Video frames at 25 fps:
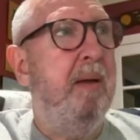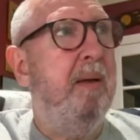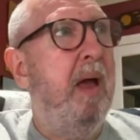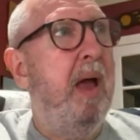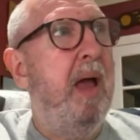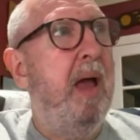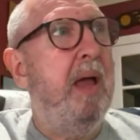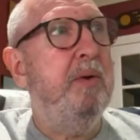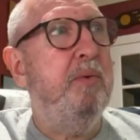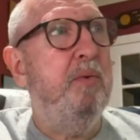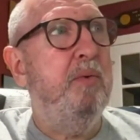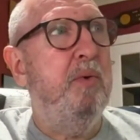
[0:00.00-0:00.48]

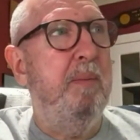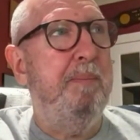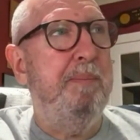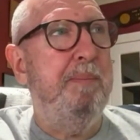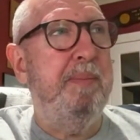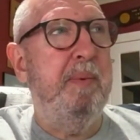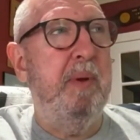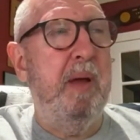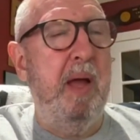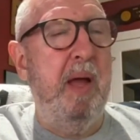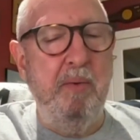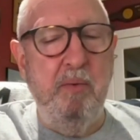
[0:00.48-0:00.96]
I grew
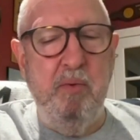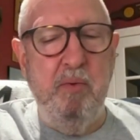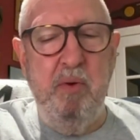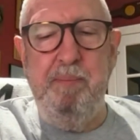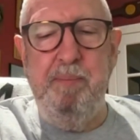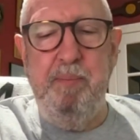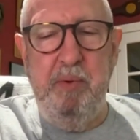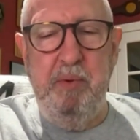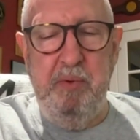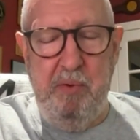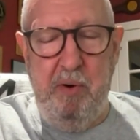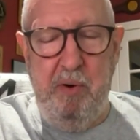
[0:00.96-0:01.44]
up
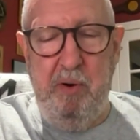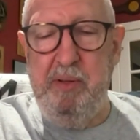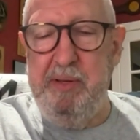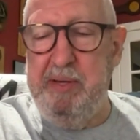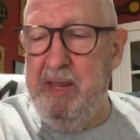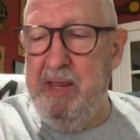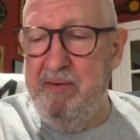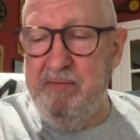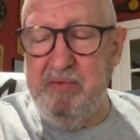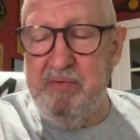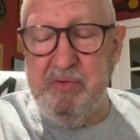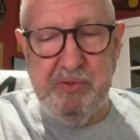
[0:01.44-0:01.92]
with Harley
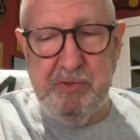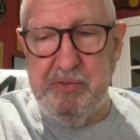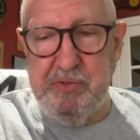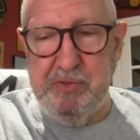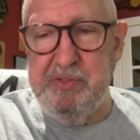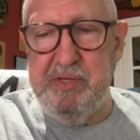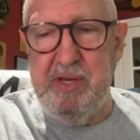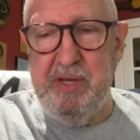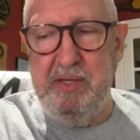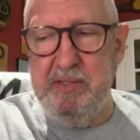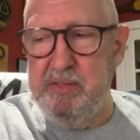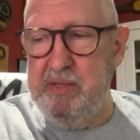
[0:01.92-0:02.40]

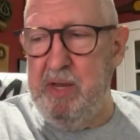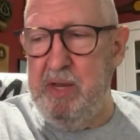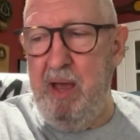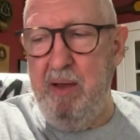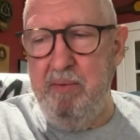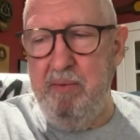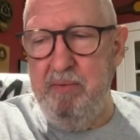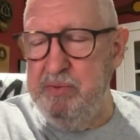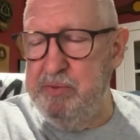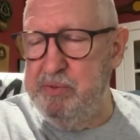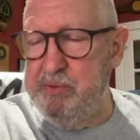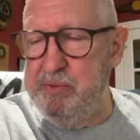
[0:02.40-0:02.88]
Davidsons. I
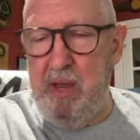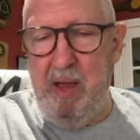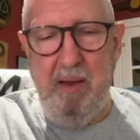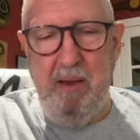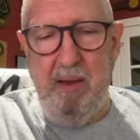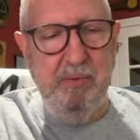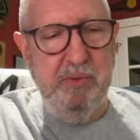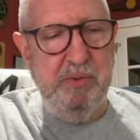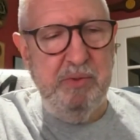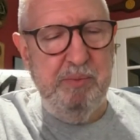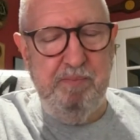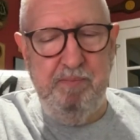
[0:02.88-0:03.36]

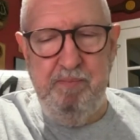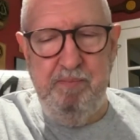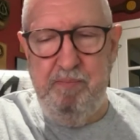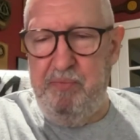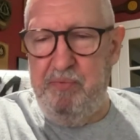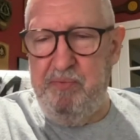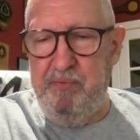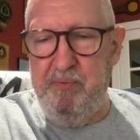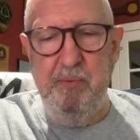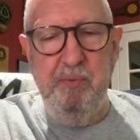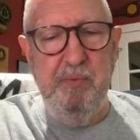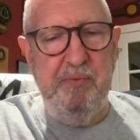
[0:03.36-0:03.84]
was
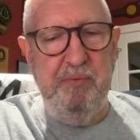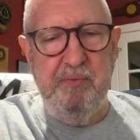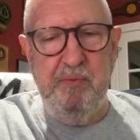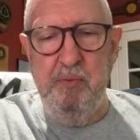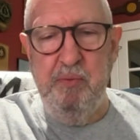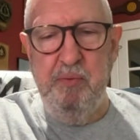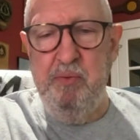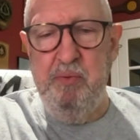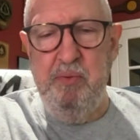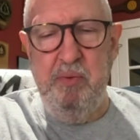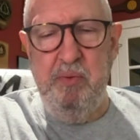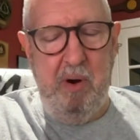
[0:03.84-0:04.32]
through and
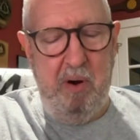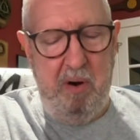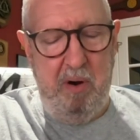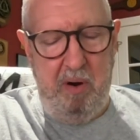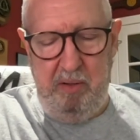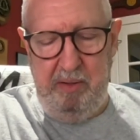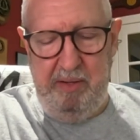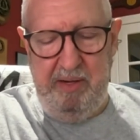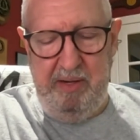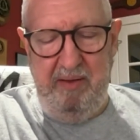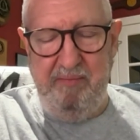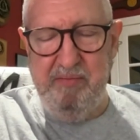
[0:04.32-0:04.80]
through a
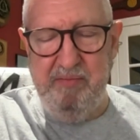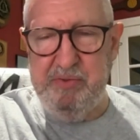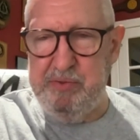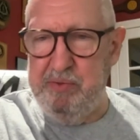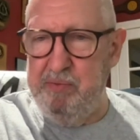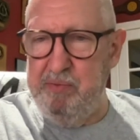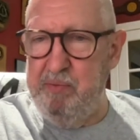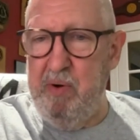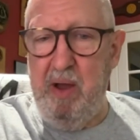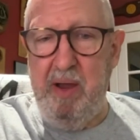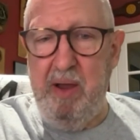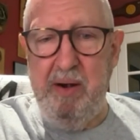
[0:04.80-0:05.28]
Harley
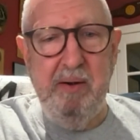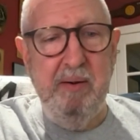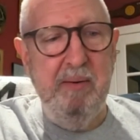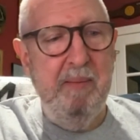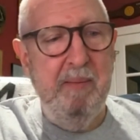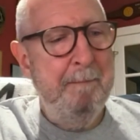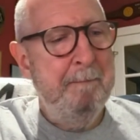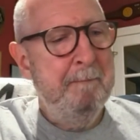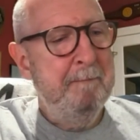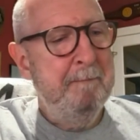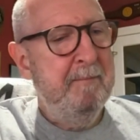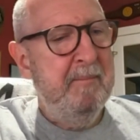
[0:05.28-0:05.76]
Davidson rider,
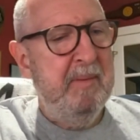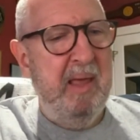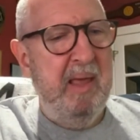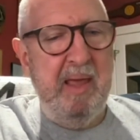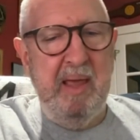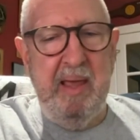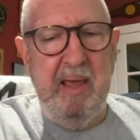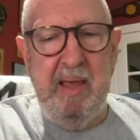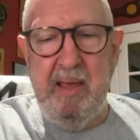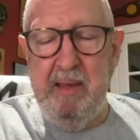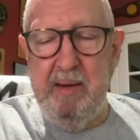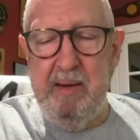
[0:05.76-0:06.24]

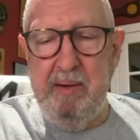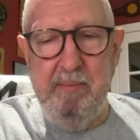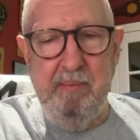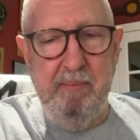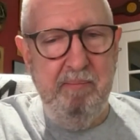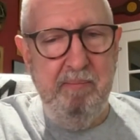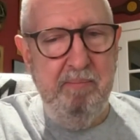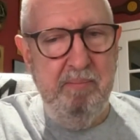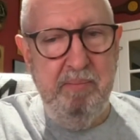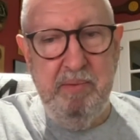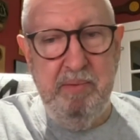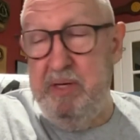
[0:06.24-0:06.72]

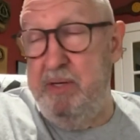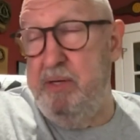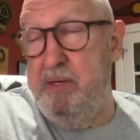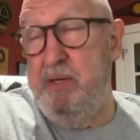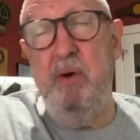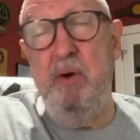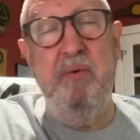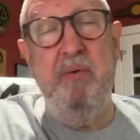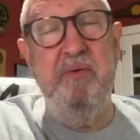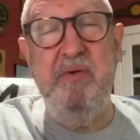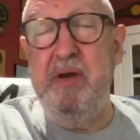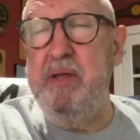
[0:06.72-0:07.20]
and didn't
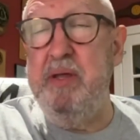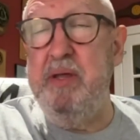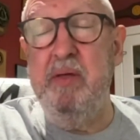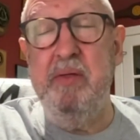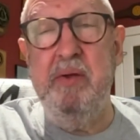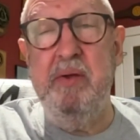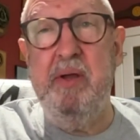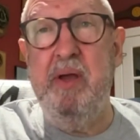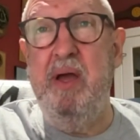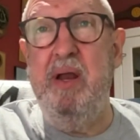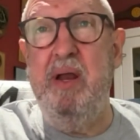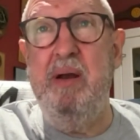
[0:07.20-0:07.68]
know of any
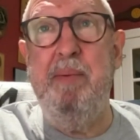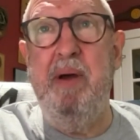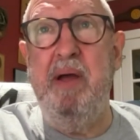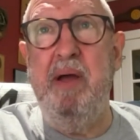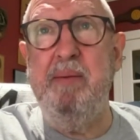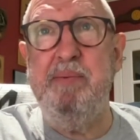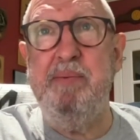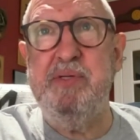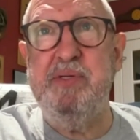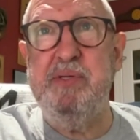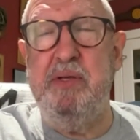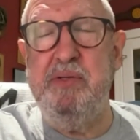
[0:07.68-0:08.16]
other kind of
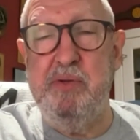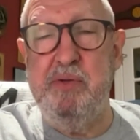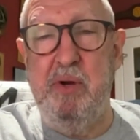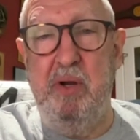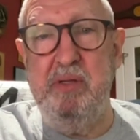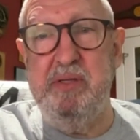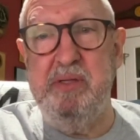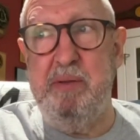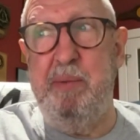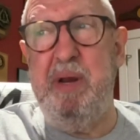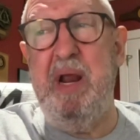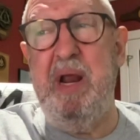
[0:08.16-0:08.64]
bike besides
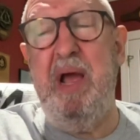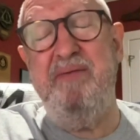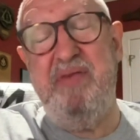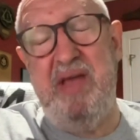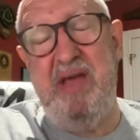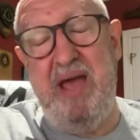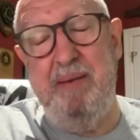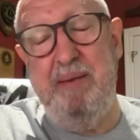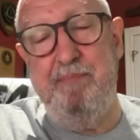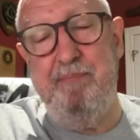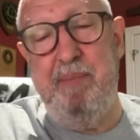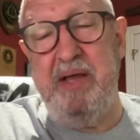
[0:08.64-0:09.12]
Harleys. I mean, I've
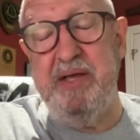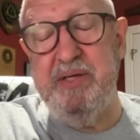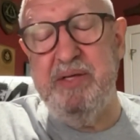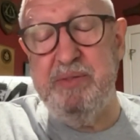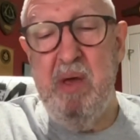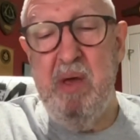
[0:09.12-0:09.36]
had bikes.